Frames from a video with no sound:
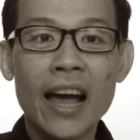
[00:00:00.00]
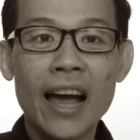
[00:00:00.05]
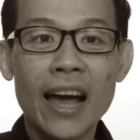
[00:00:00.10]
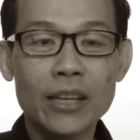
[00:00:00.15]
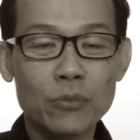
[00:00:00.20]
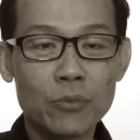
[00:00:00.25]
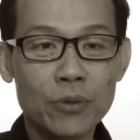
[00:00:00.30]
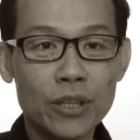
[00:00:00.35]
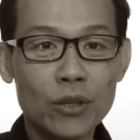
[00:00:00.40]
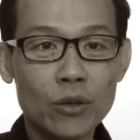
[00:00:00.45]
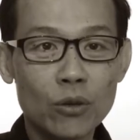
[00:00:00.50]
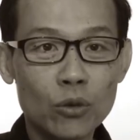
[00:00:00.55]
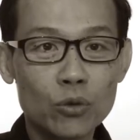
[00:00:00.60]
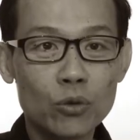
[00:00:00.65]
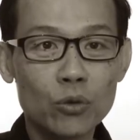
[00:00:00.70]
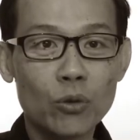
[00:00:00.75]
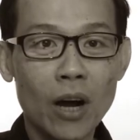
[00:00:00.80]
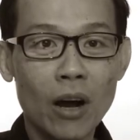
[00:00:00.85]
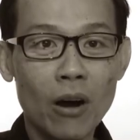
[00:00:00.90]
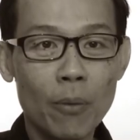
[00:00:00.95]
As we go
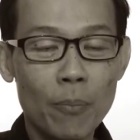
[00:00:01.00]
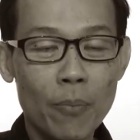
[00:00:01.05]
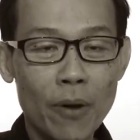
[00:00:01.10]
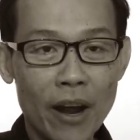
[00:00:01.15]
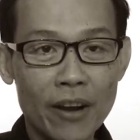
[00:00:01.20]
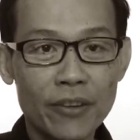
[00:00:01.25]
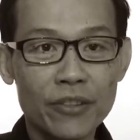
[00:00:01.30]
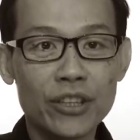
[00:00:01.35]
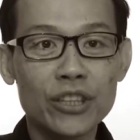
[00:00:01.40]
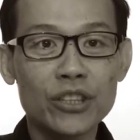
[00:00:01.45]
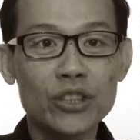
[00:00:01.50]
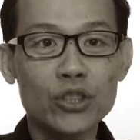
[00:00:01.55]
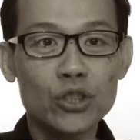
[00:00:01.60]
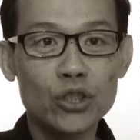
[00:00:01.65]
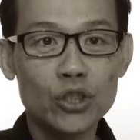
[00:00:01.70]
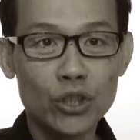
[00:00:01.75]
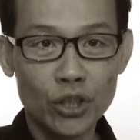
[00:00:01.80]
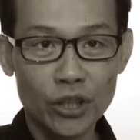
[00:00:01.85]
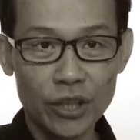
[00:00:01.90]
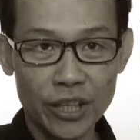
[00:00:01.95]
through our parenting
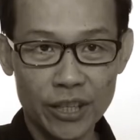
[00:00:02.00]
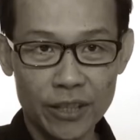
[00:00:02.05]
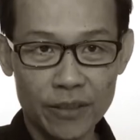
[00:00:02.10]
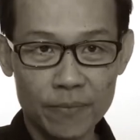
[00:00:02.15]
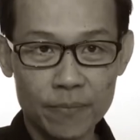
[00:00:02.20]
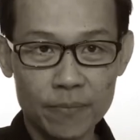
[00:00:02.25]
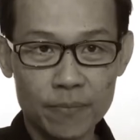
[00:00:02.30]
journey,